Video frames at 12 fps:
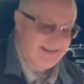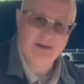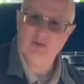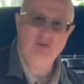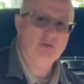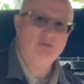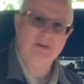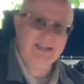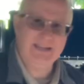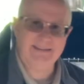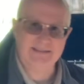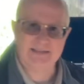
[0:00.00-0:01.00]
Now, you don't
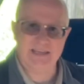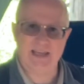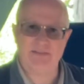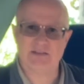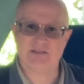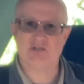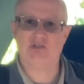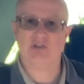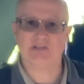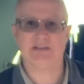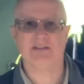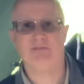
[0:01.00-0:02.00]
need this gear. This is
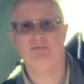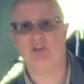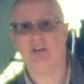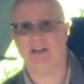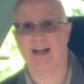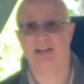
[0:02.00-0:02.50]
just as if you can